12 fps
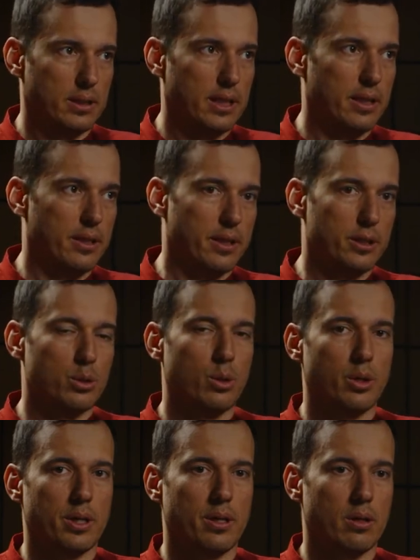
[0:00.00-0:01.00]
Telerik
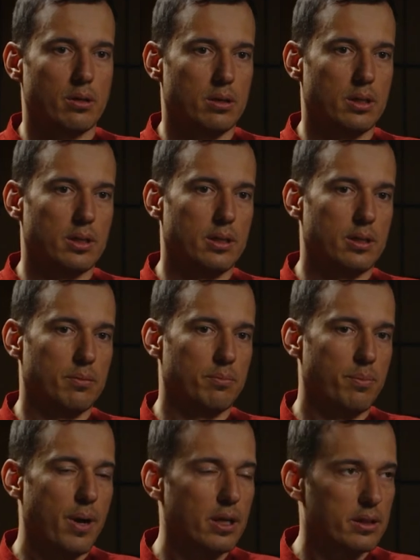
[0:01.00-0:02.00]
story,
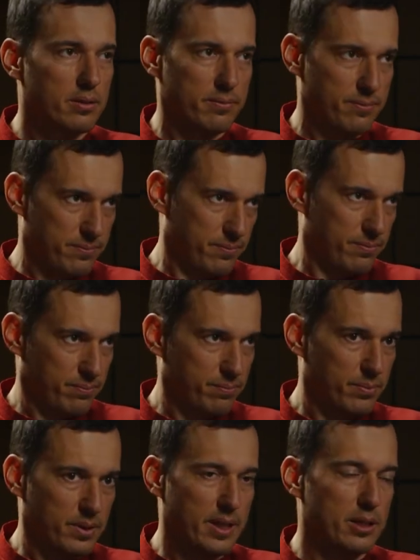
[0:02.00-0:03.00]
part of
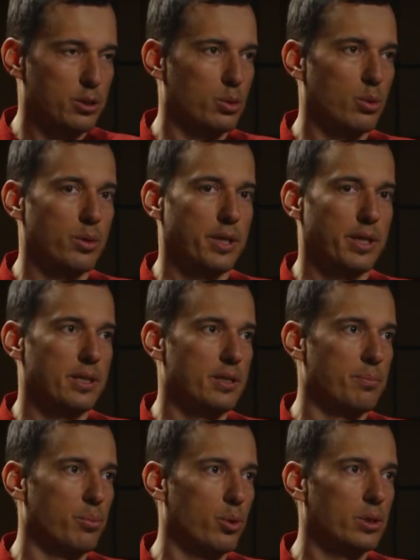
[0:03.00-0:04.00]
that story is
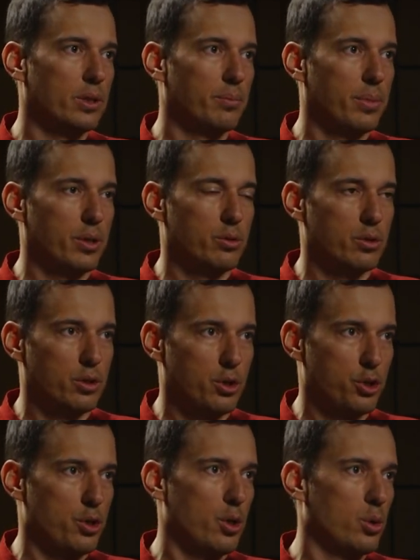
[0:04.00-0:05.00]
important, because it
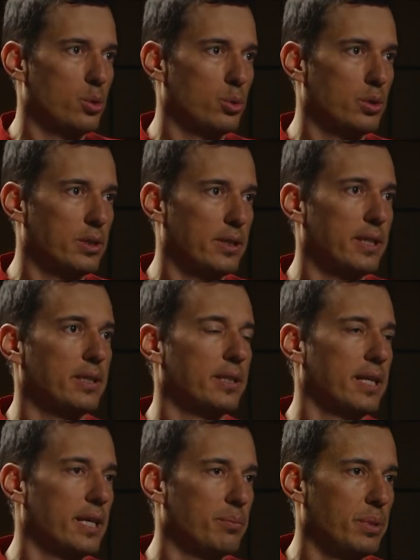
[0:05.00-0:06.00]
showed that
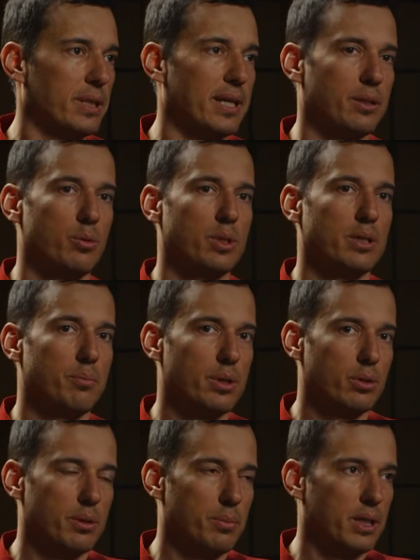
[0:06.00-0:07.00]
it can be done. You can
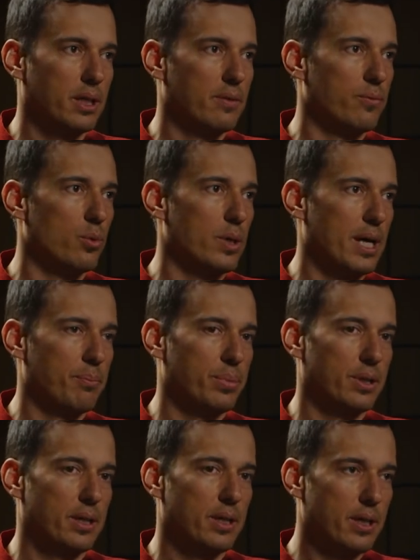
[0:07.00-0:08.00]
build a meaningful
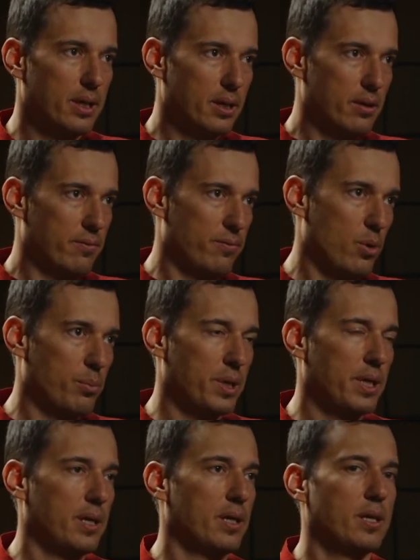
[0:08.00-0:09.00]
company from
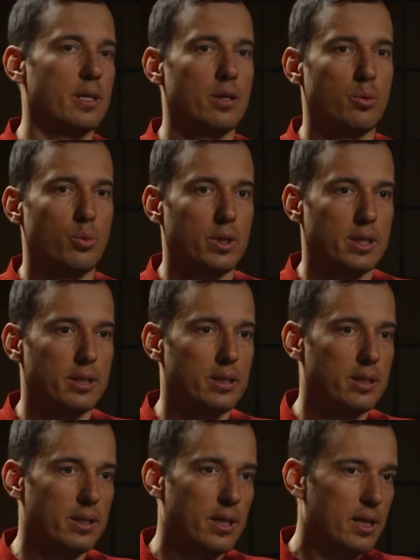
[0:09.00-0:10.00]
here
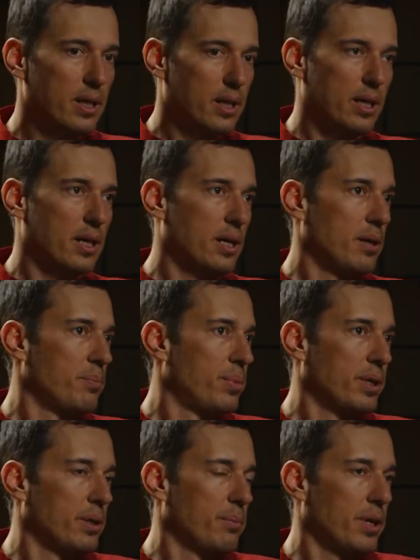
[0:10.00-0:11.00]
with
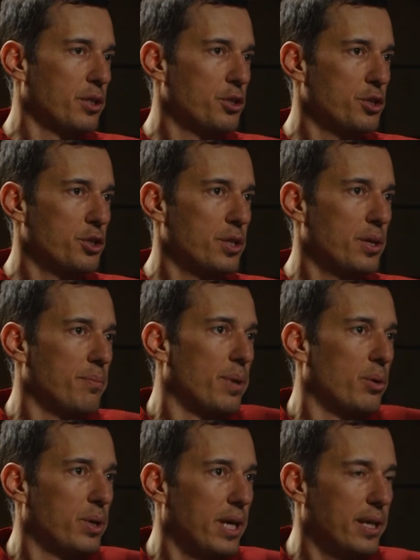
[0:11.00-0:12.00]
pretty much a
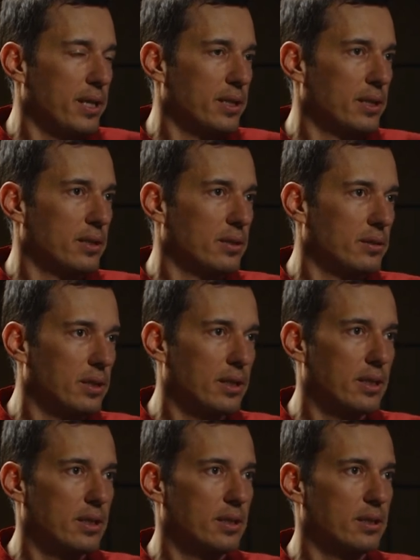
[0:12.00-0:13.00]
Bulgarian
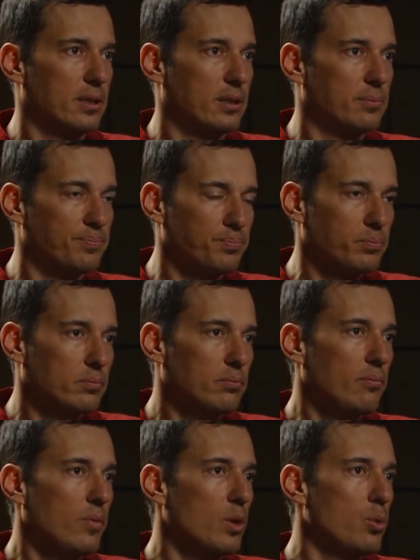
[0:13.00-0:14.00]

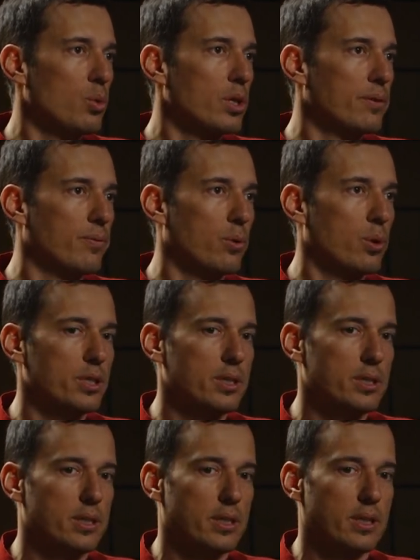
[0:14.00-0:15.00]

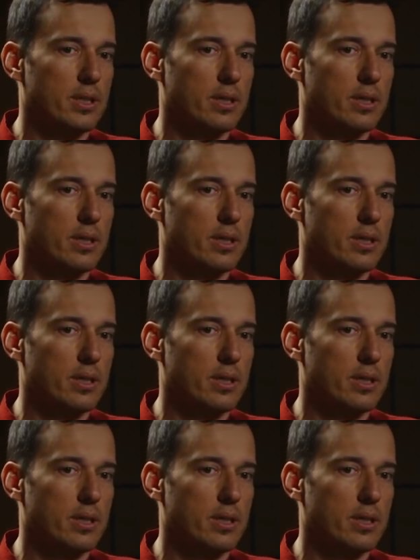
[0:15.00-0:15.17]
workforce.